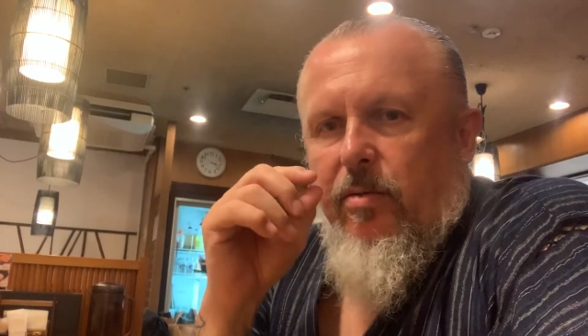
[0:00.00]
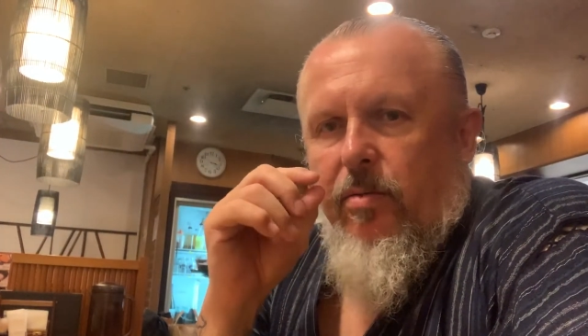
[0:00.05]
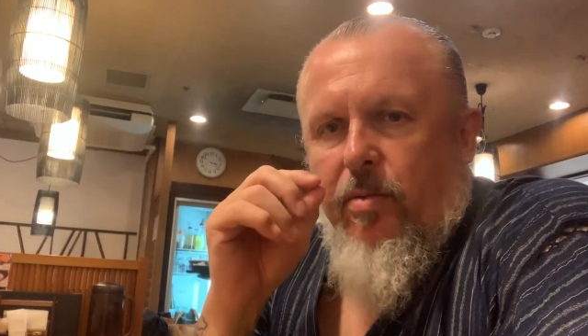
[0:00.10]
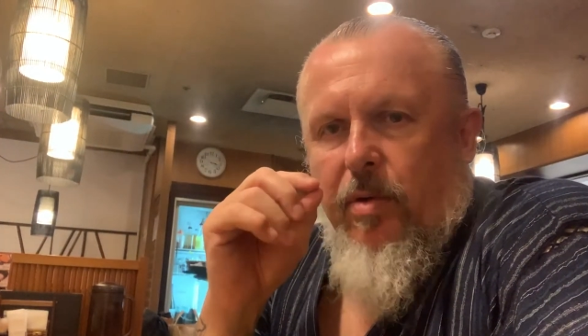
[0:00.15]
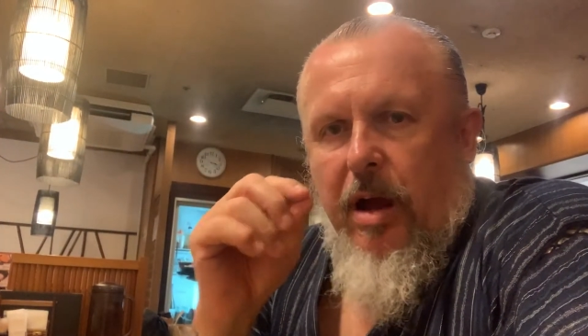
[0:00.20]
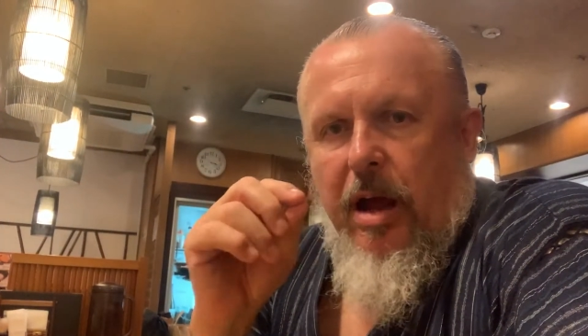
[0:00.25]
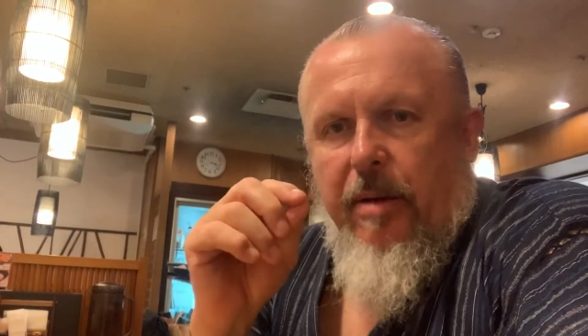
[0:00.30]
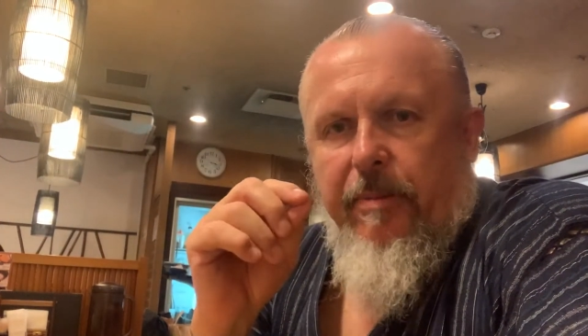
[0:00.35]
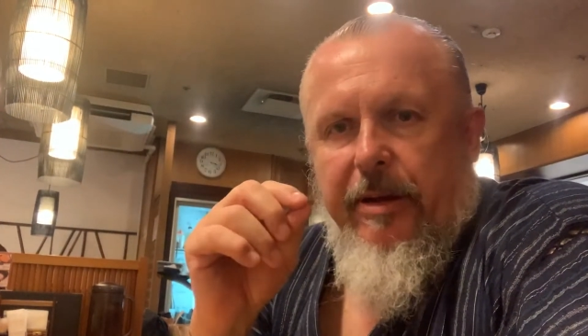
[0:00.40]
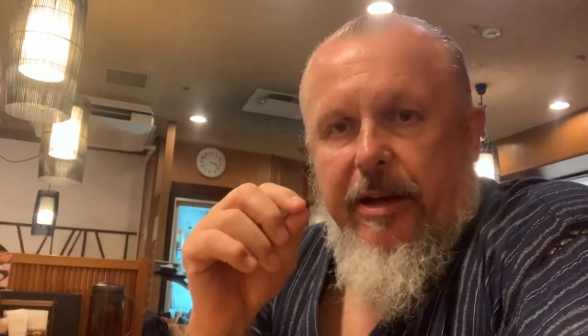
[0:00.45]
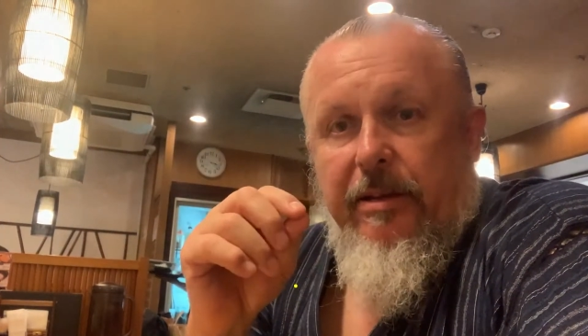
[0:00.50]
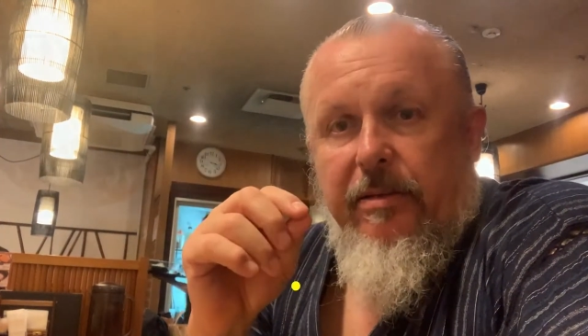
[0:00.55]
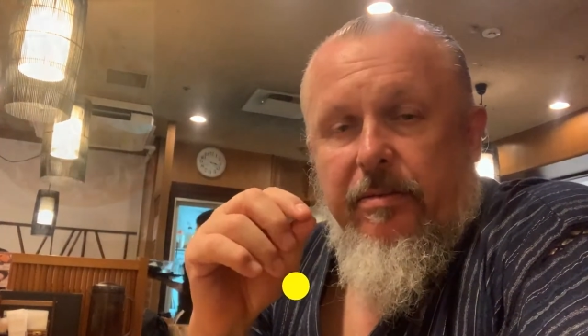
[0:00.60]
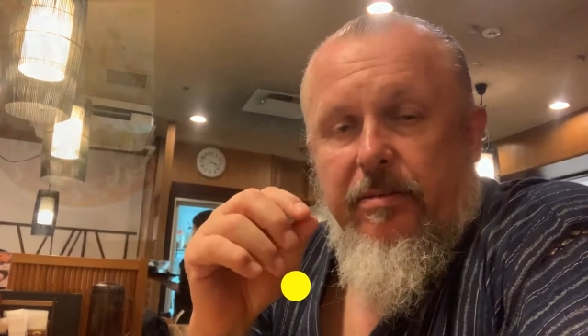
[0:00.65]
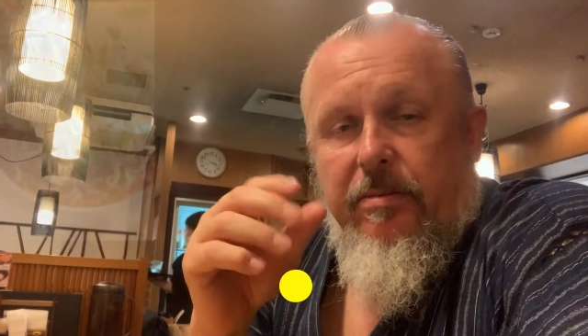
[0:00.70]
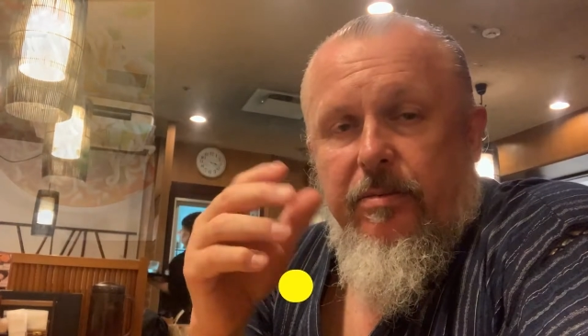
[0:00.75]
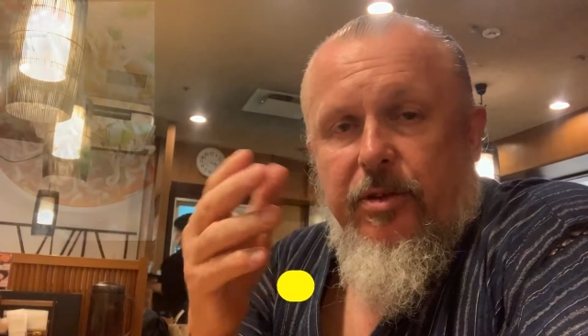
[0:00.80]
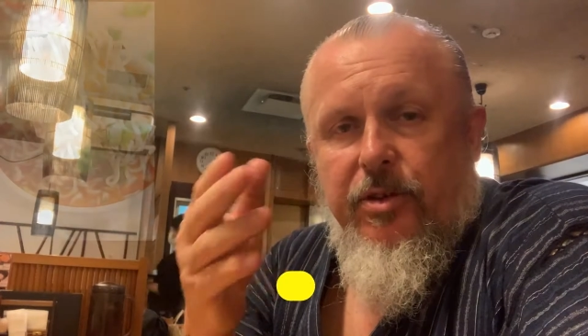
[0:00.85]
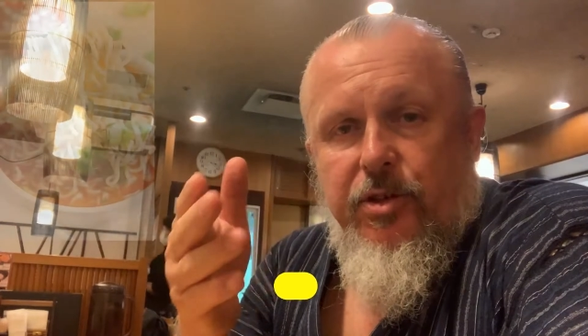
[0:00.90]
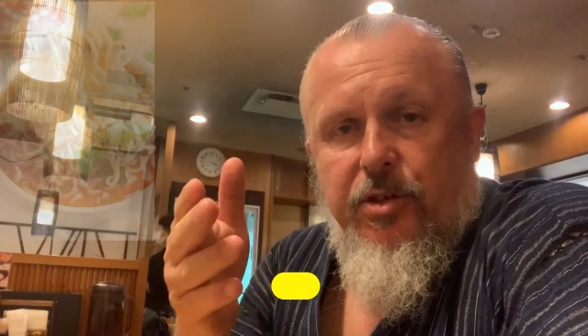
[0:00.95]
ramen,
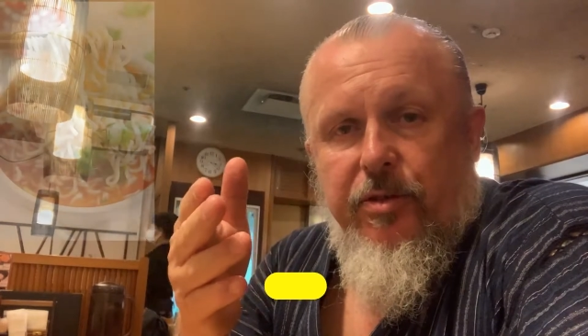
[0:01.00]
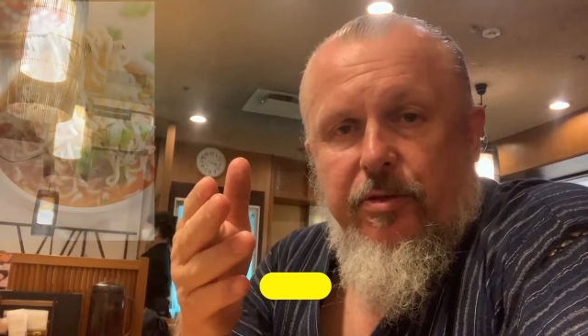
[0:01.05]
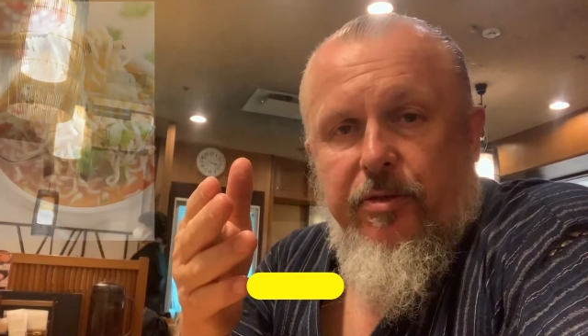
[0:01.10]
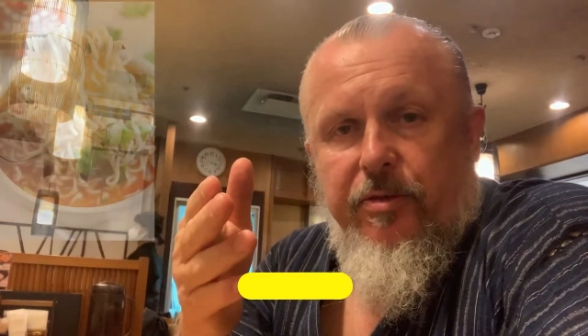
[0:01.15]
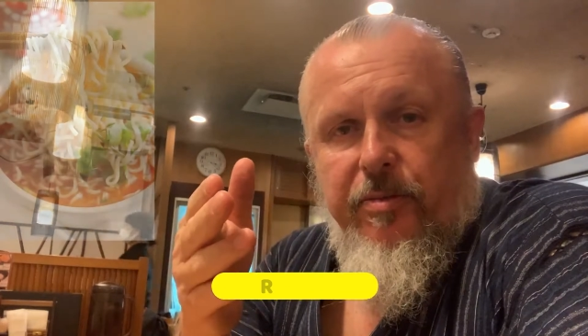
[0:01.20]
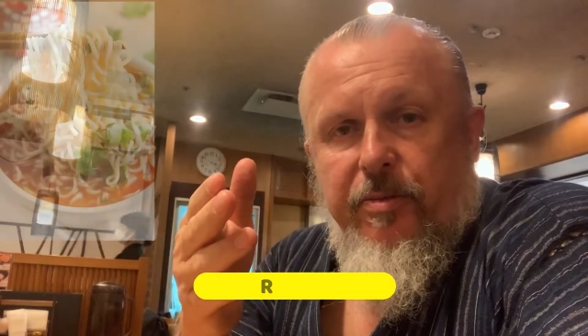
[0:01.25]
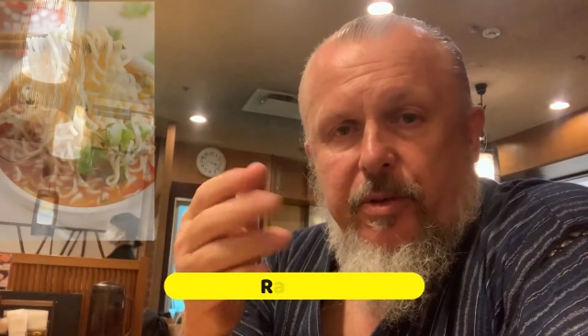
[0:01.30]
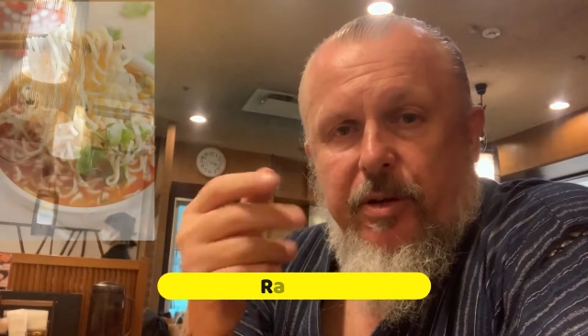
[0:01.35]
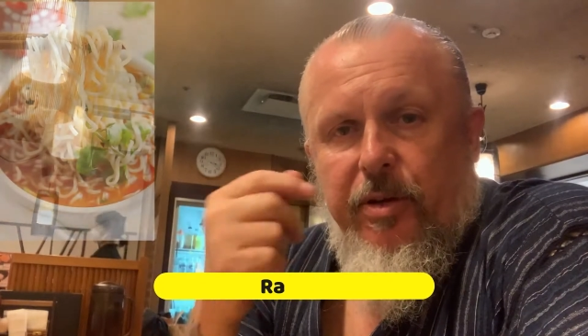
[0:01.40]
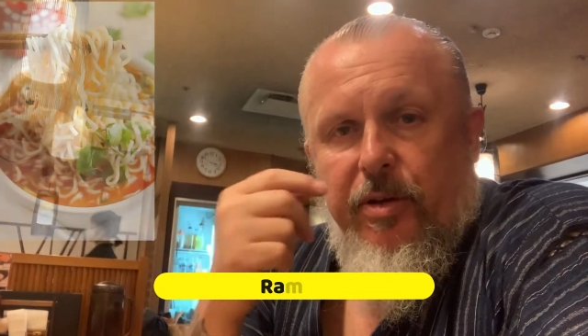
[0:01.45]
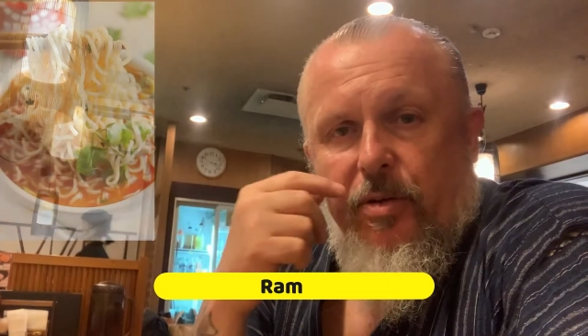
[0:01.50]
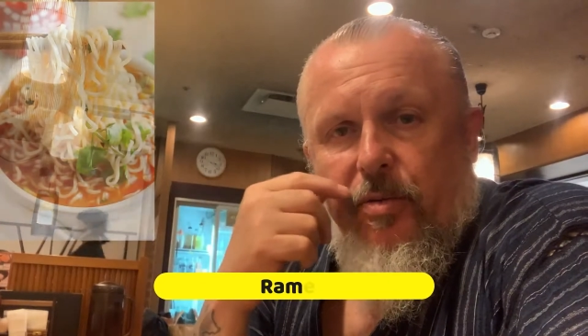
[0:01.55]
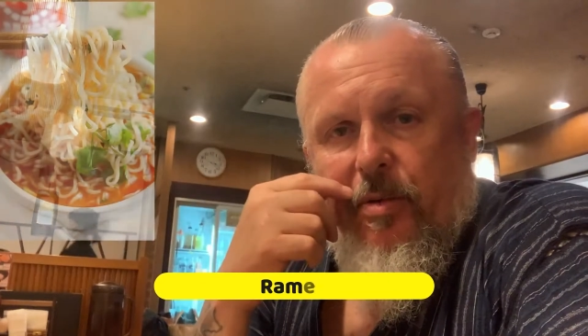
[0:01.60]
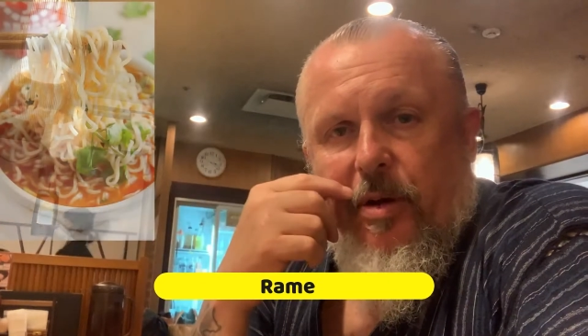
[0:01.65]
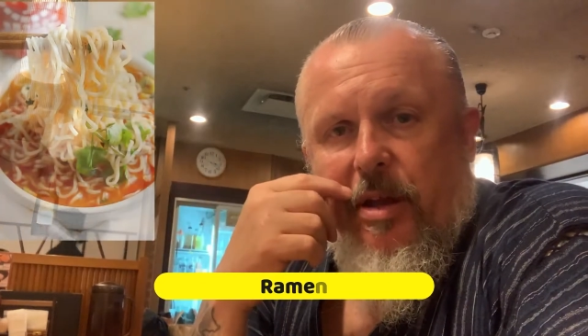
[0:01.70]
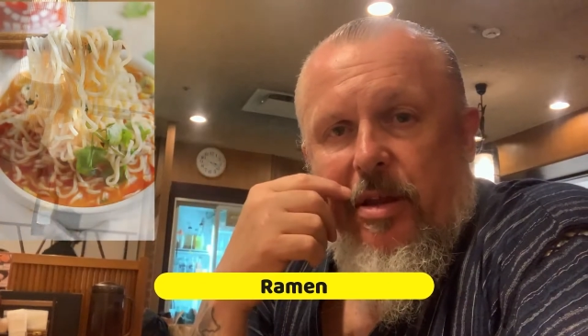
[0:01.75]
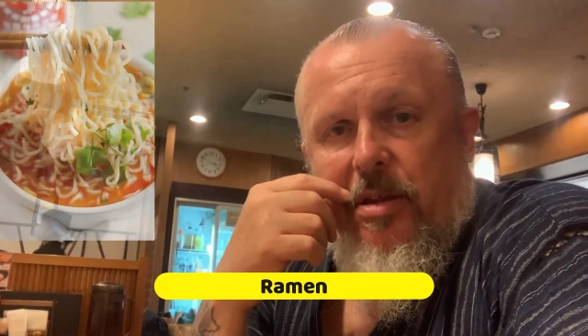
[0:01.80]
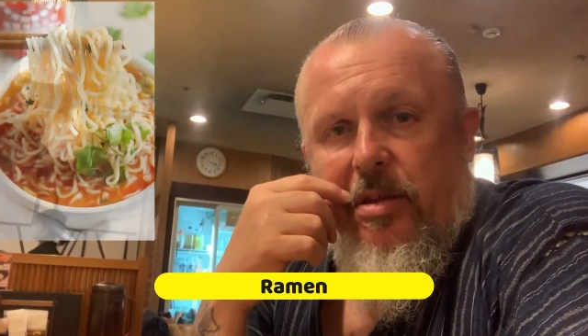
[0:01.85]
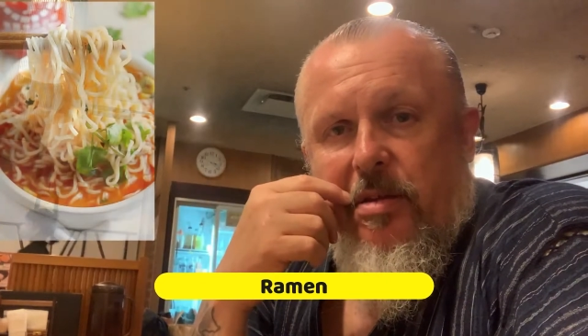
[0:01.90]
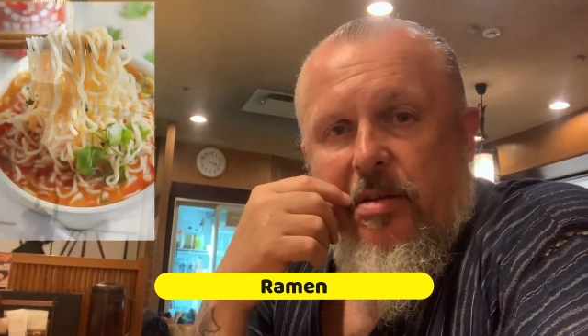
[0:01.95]
which you're familiar
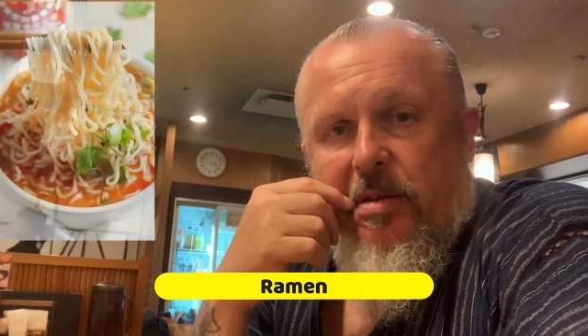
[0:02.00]
with,